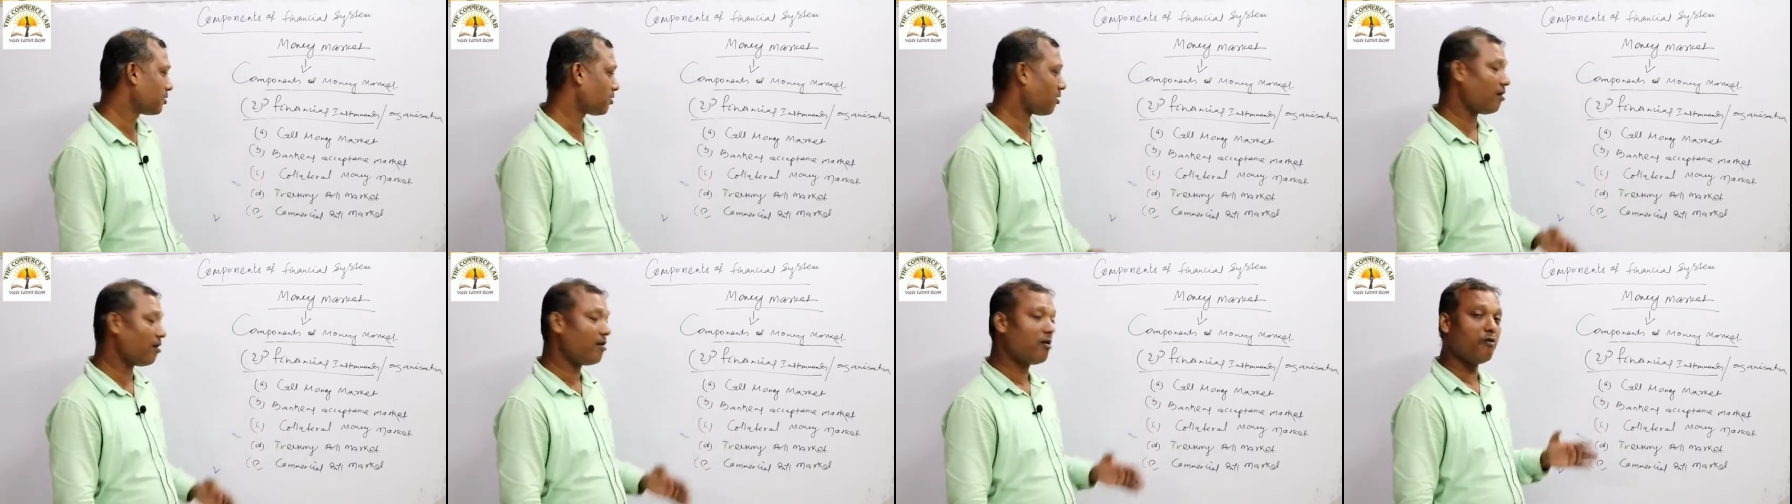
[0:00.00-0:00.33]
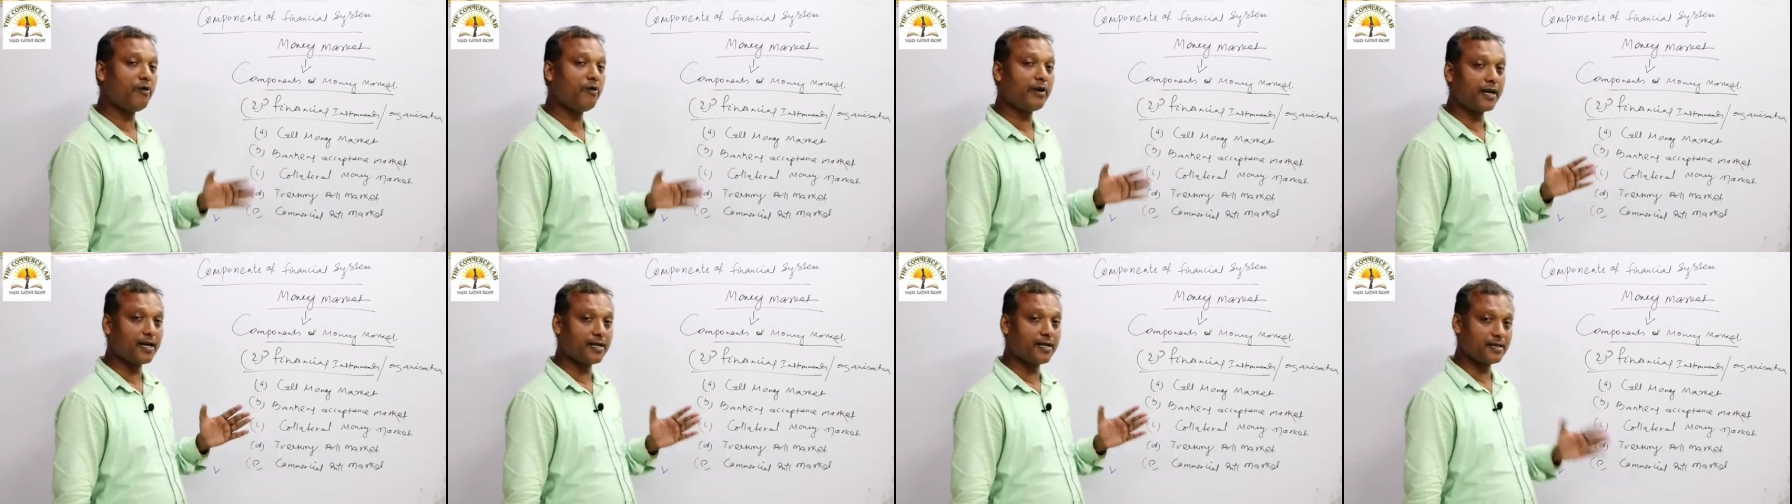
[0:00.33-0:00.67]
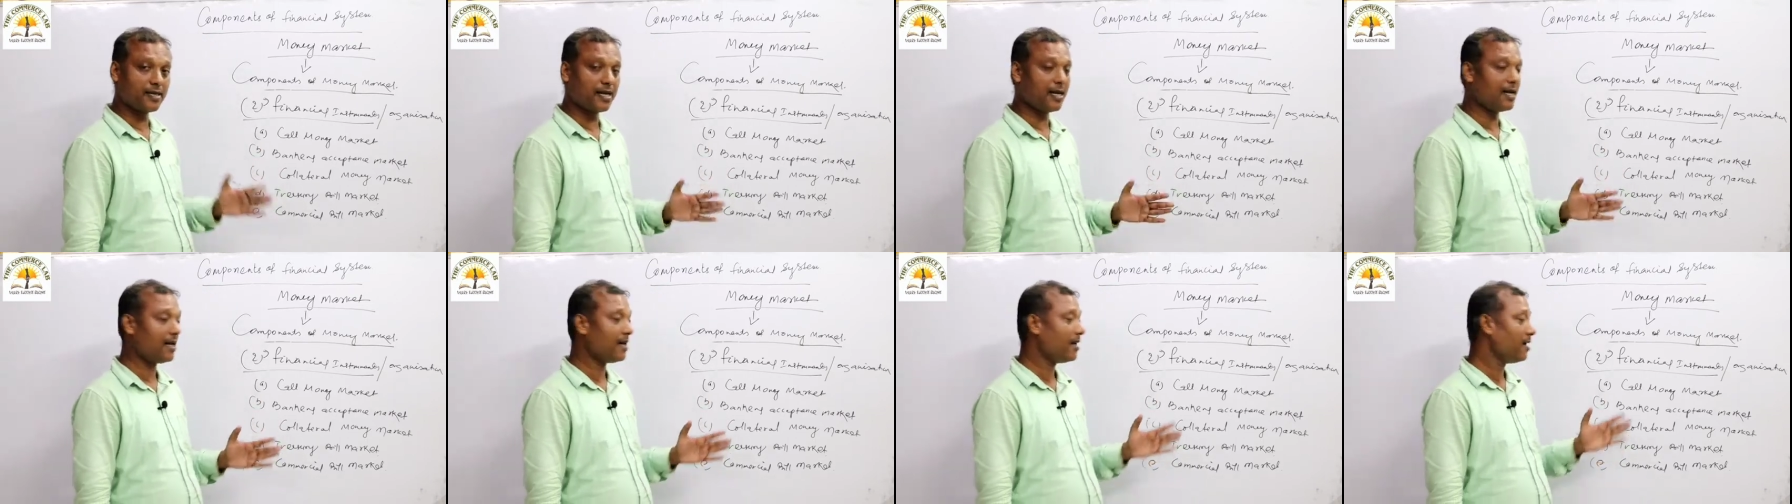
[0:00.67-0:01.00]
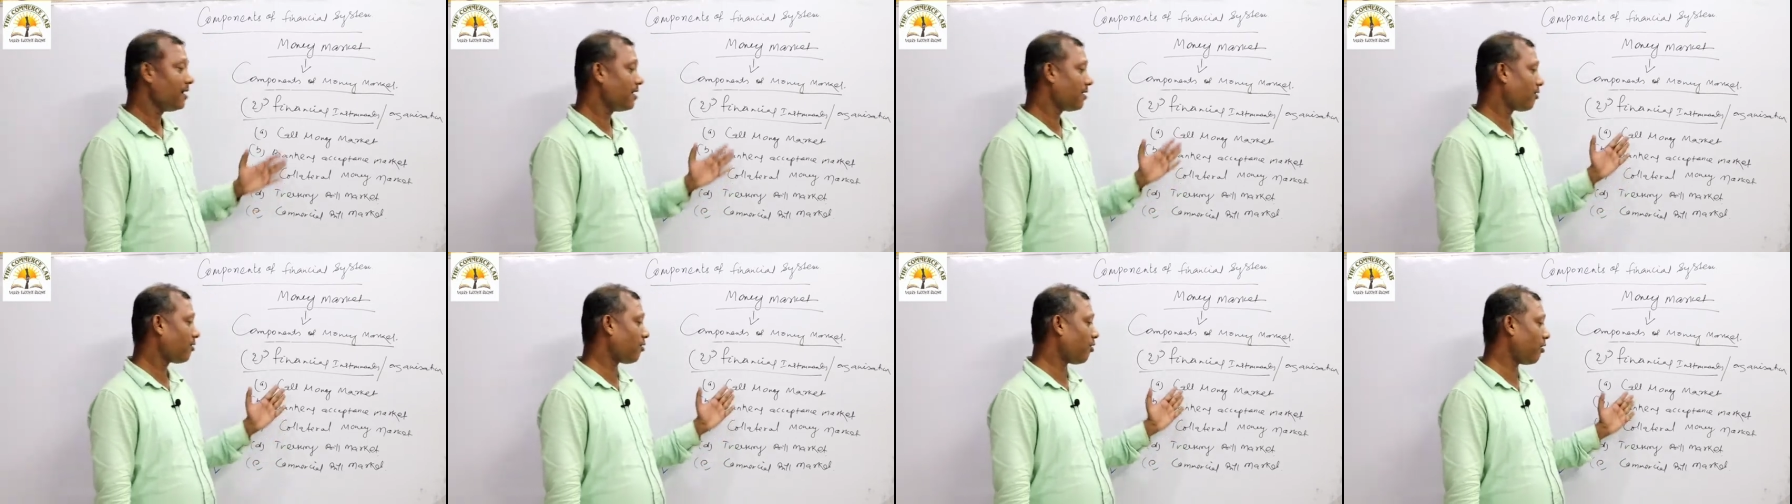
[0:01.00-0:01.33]
So we can
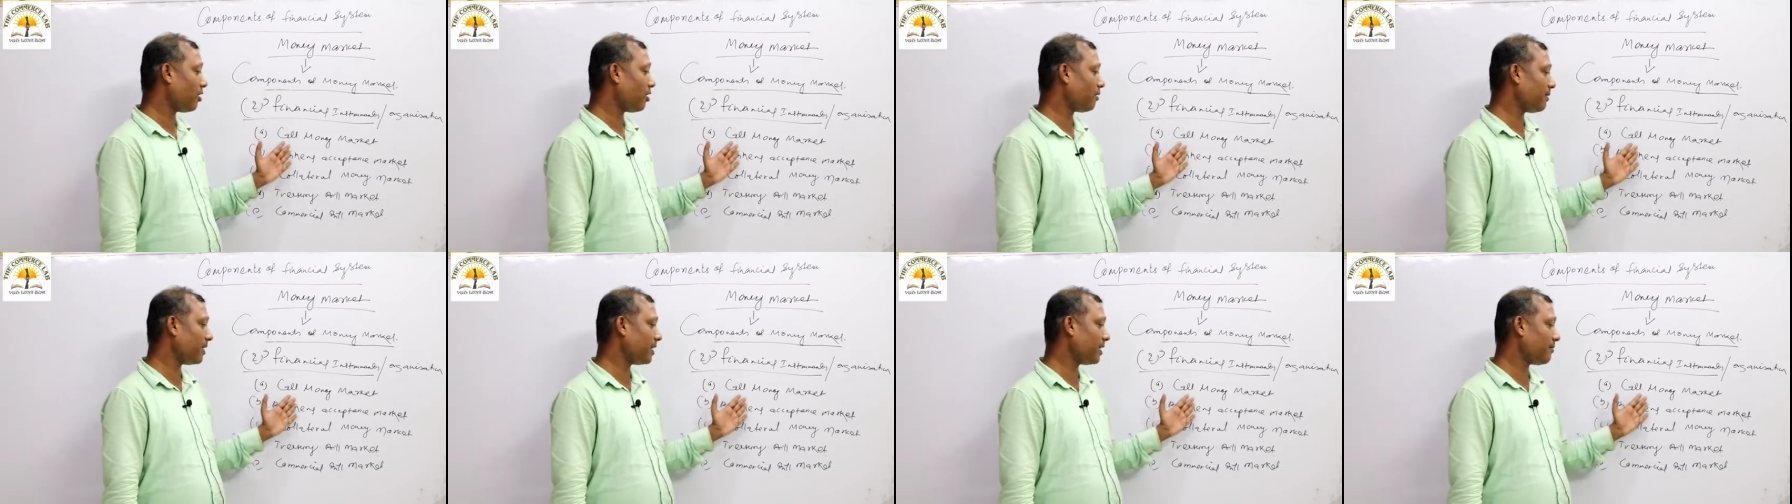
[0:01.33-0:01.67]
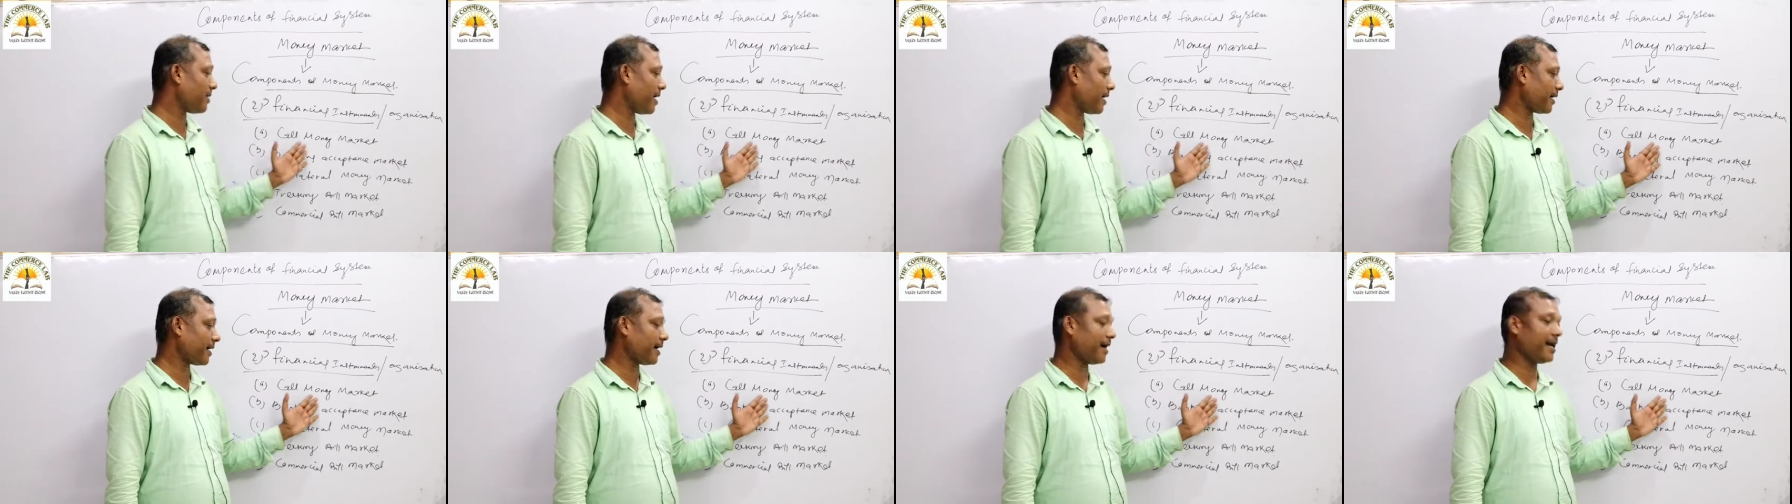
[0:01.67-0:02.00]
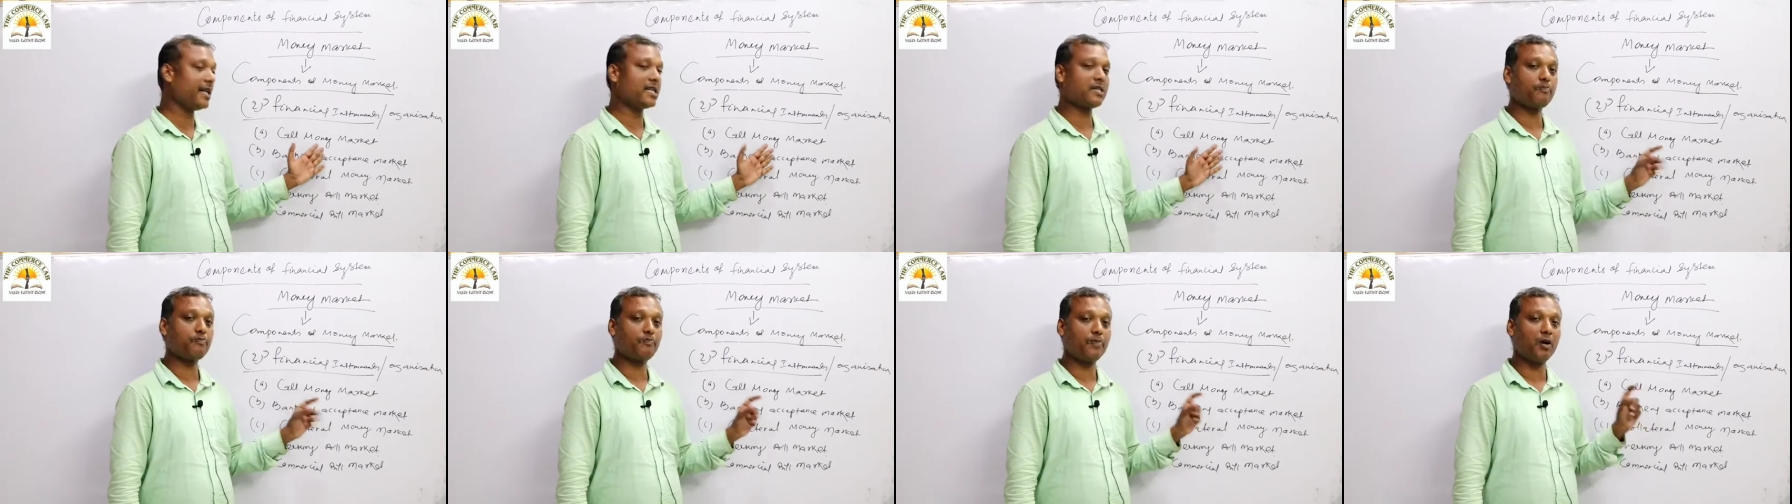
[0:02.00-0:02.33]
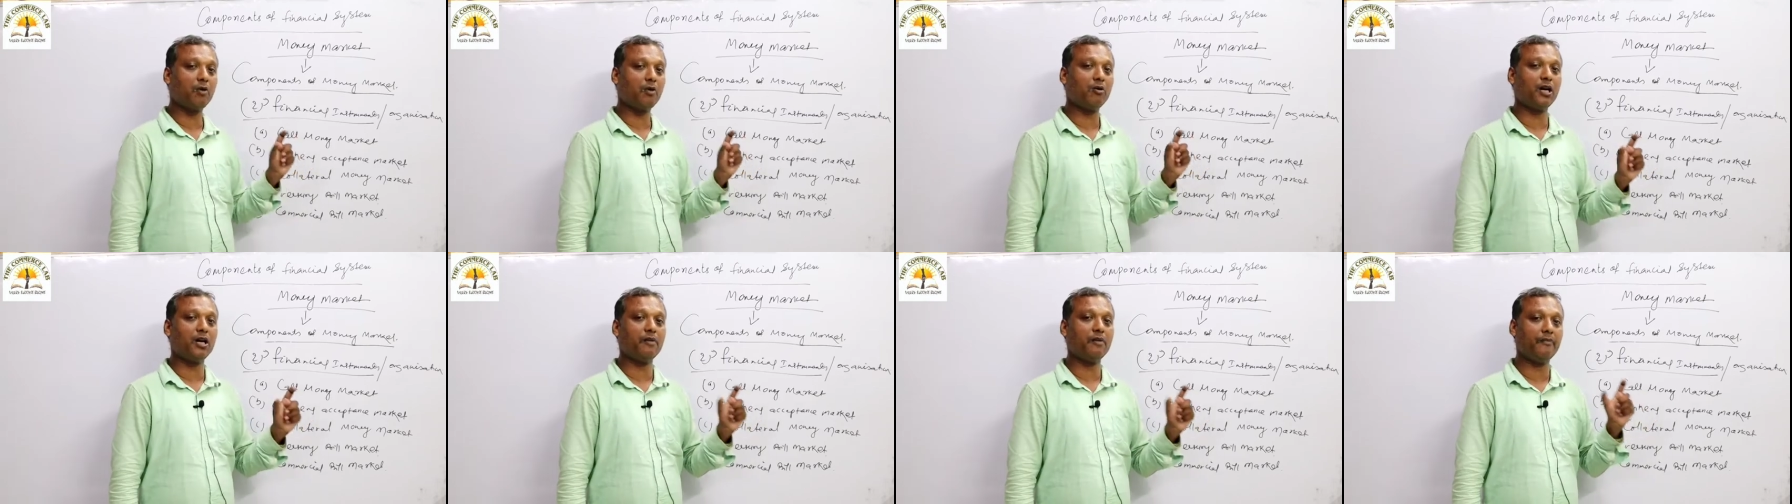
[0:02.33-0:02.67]
say call money market is
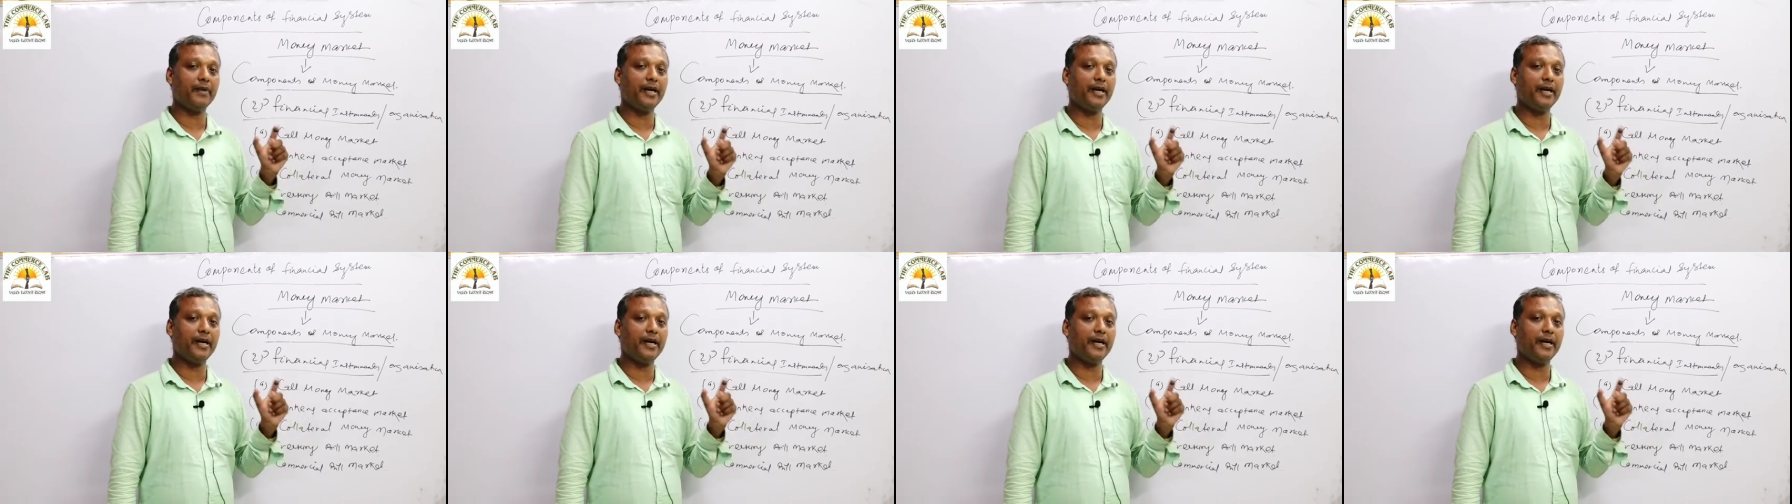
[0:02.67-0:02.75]
purely